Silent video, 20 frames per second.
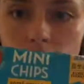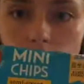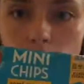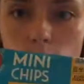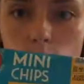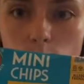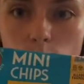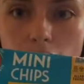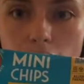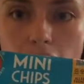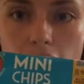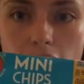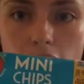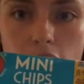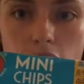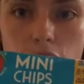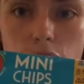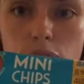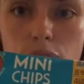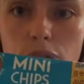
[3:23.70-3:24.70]
This is what I
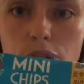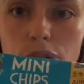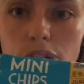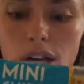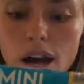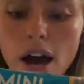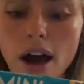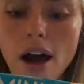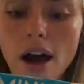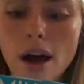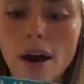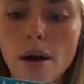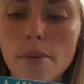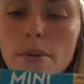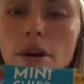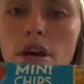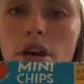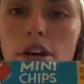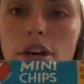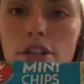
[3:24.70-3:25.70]
use.
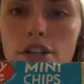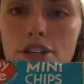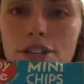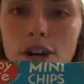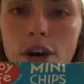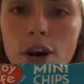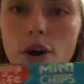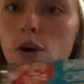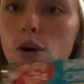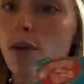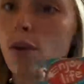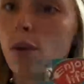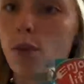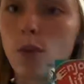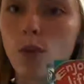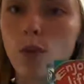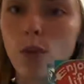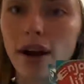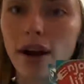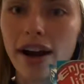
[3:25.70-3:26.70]
So
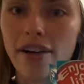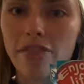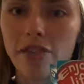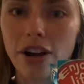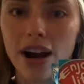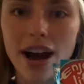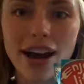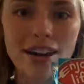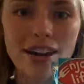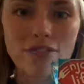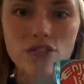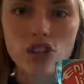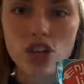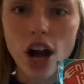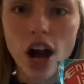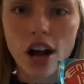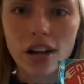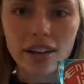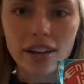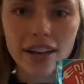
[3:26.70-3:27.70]
whatever kind of
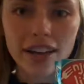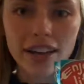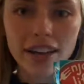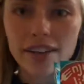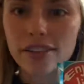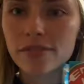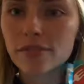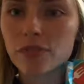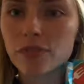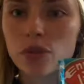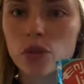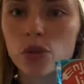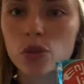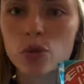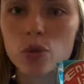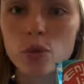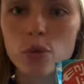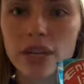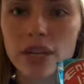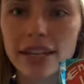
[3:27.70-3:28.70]
chocolate
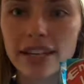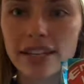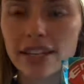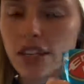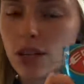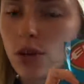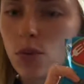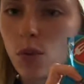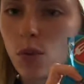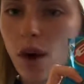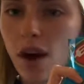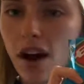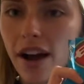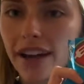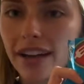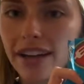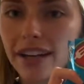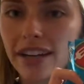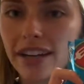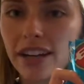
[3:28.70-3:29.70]
sweet you
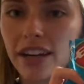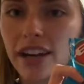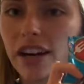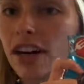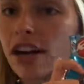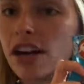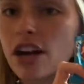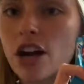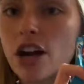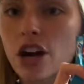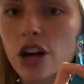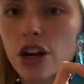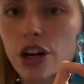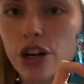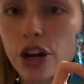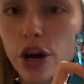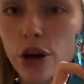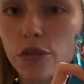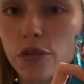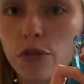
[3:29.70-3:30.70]
want in here,
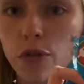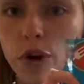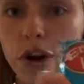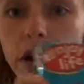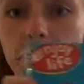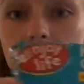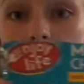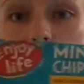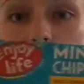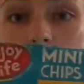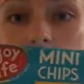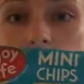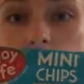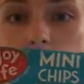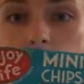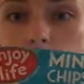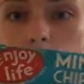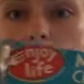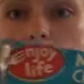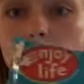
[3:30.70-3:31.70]
go for it. These
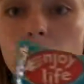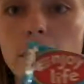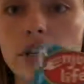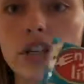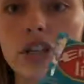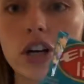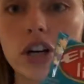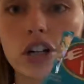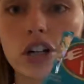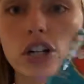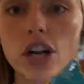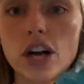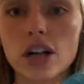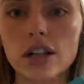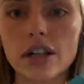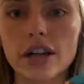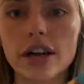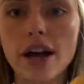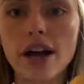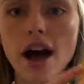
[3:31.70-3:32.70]
also come in dark
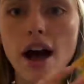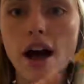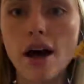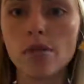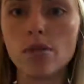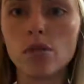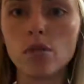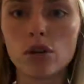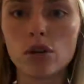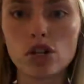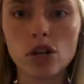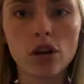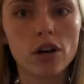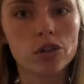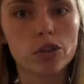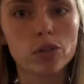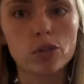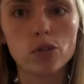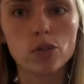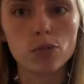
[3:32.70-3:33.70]
chocolate, which are
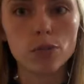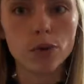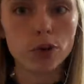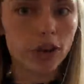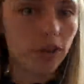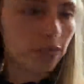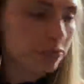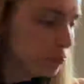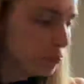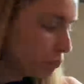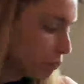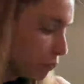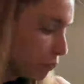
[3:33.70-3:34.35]
also super good.